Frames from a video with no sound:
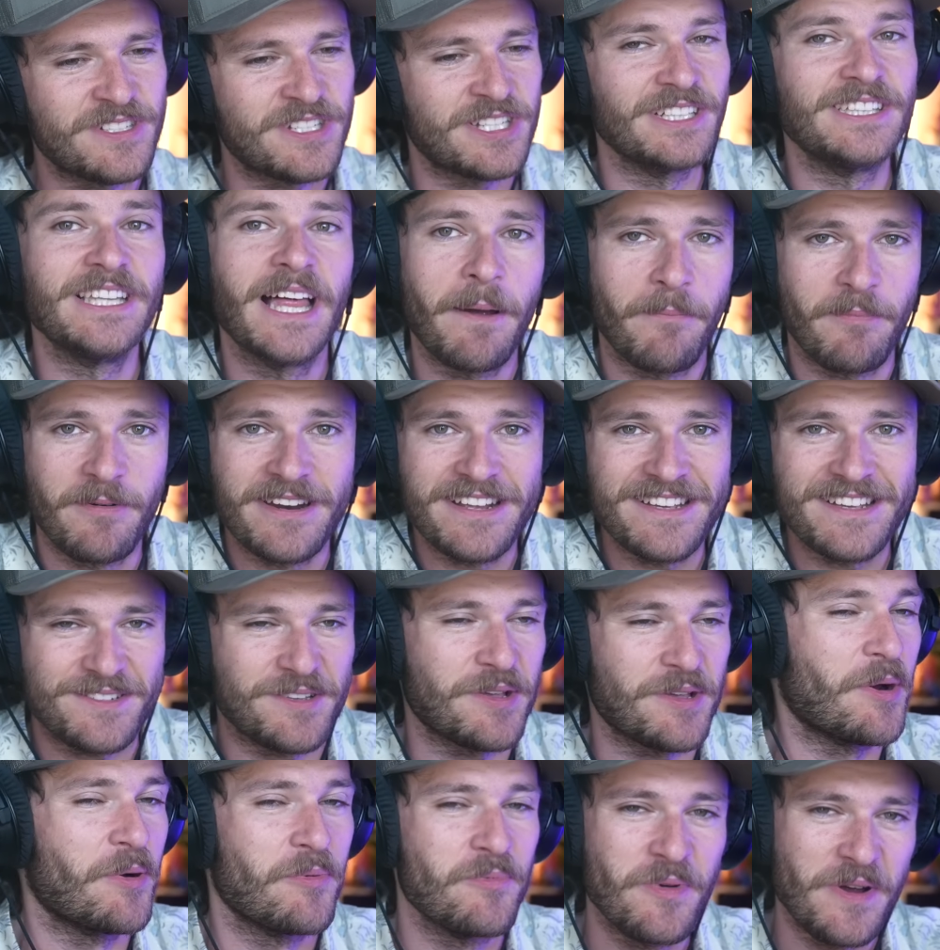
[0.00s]

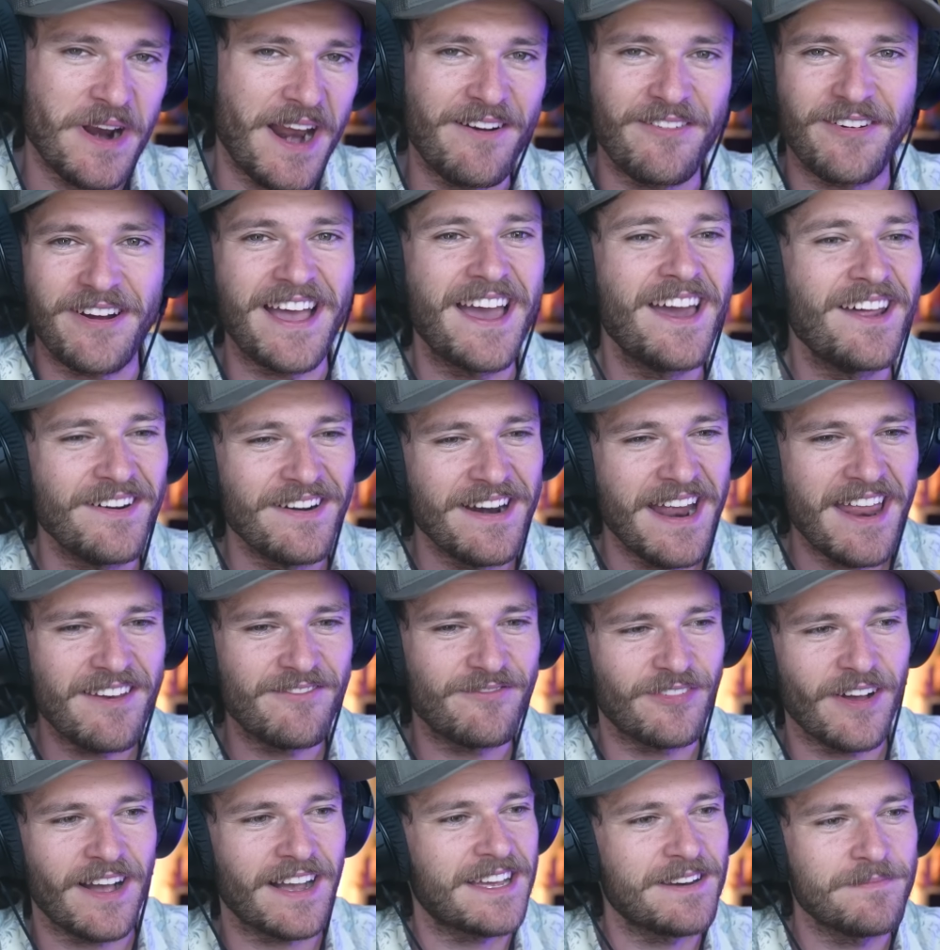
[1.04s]
celebrities or whatever,
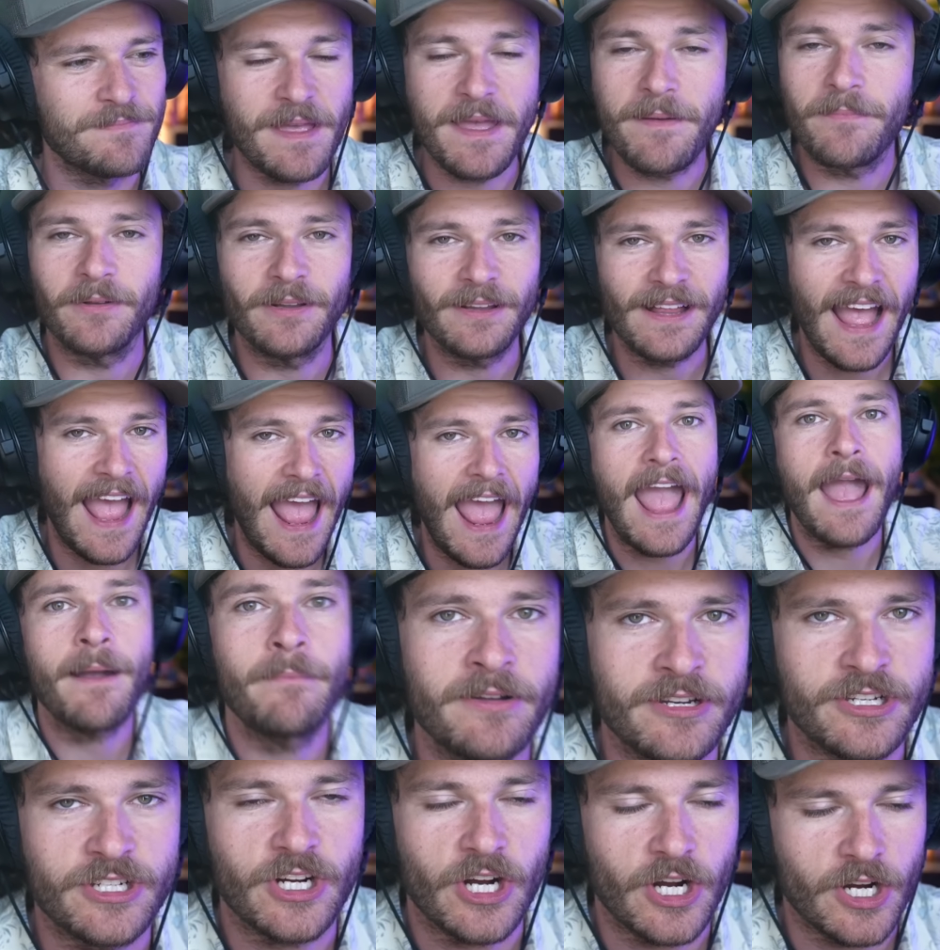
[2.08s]
internet people,
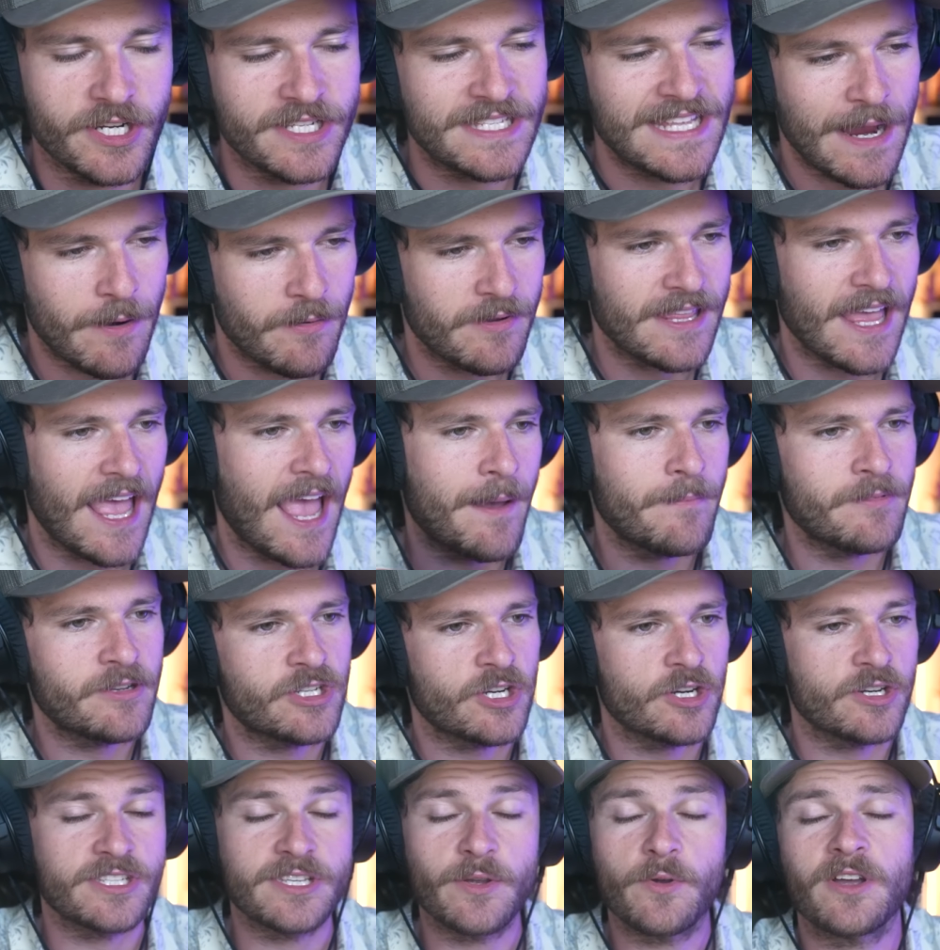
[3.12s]
amateurs. They were the
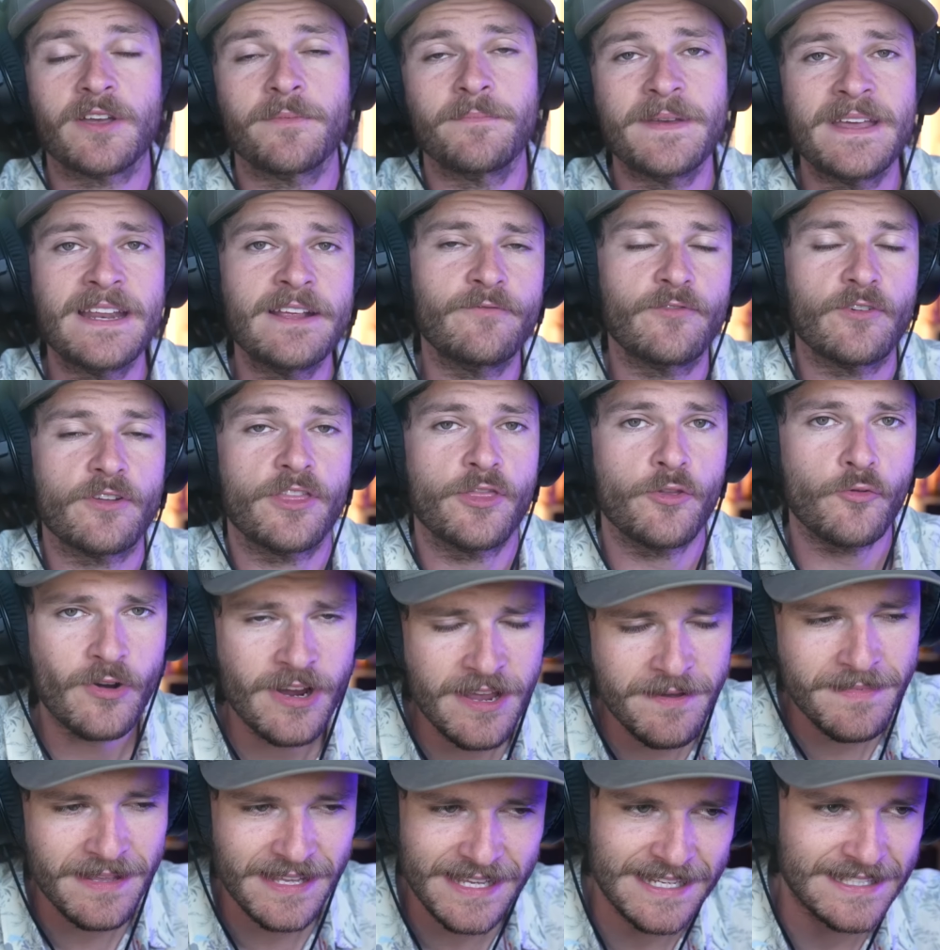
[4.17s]
amateurs. They were competing for
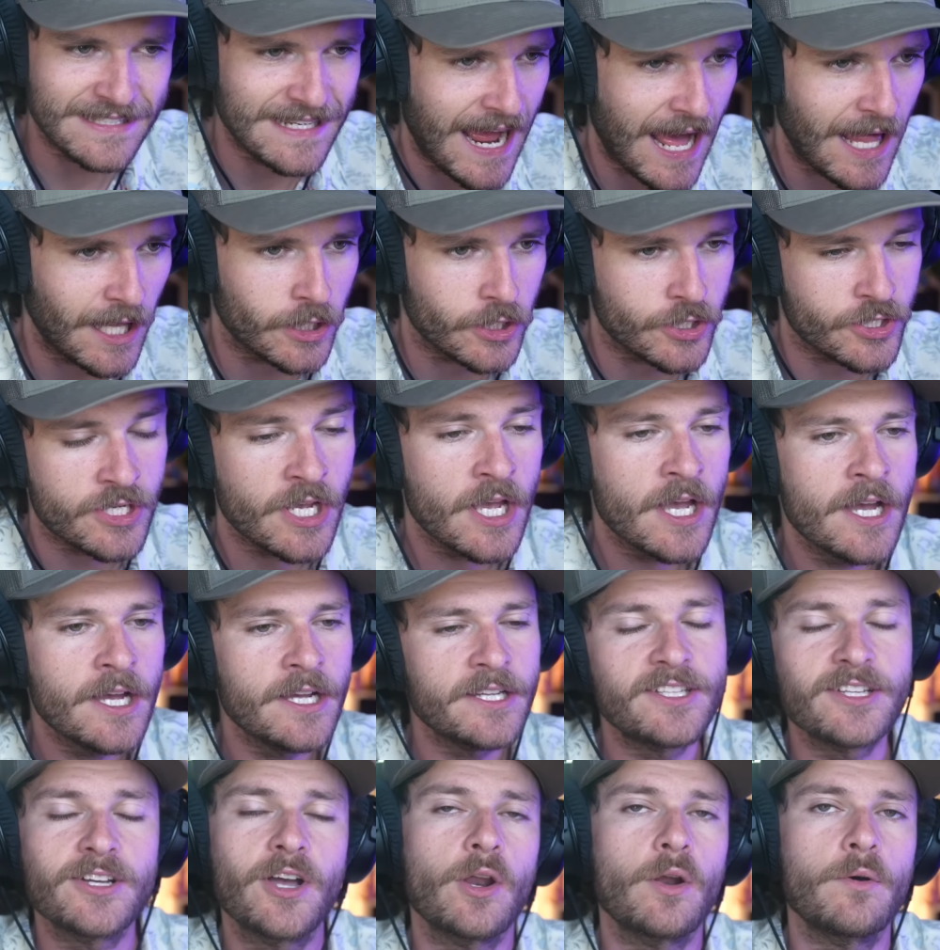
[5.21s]
$3 million
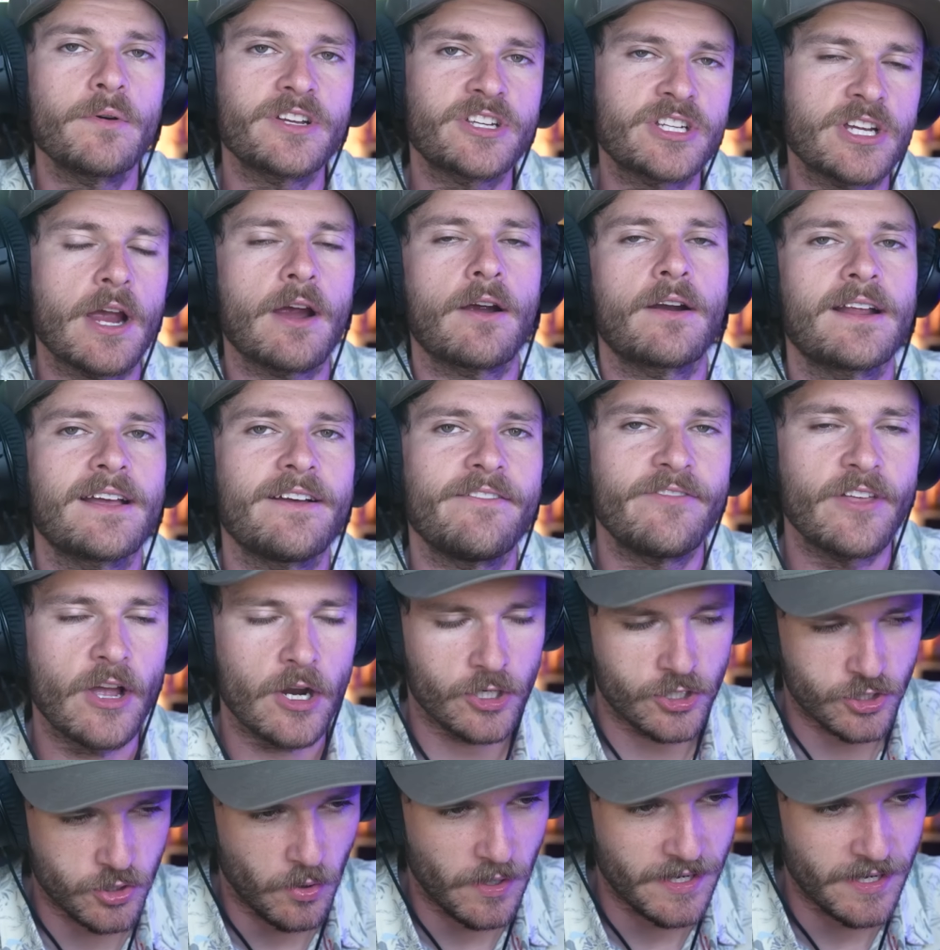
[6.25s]
to go to a charity of their